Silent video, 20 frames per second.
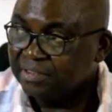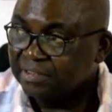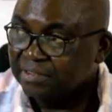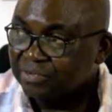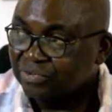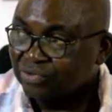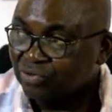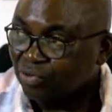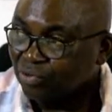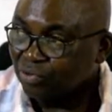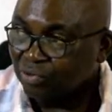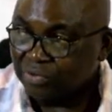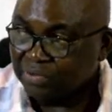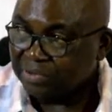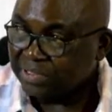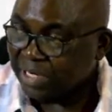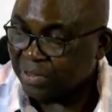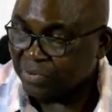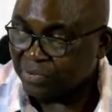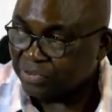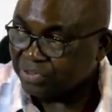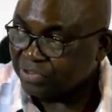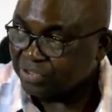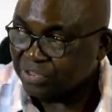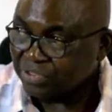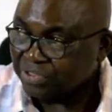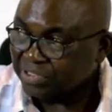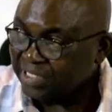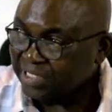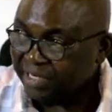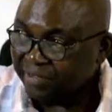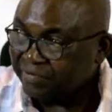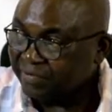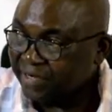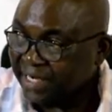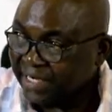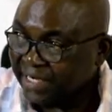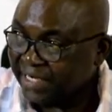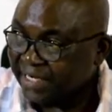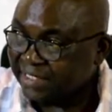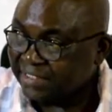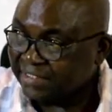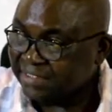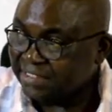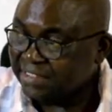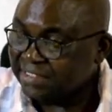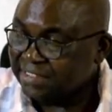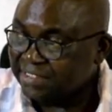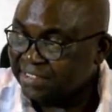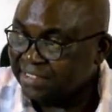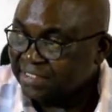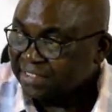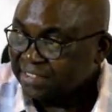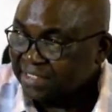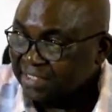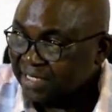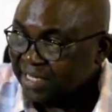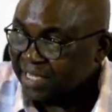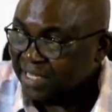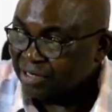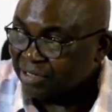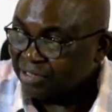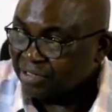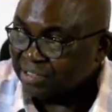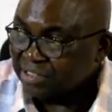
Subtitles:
So that was just left like that. Since they say they are not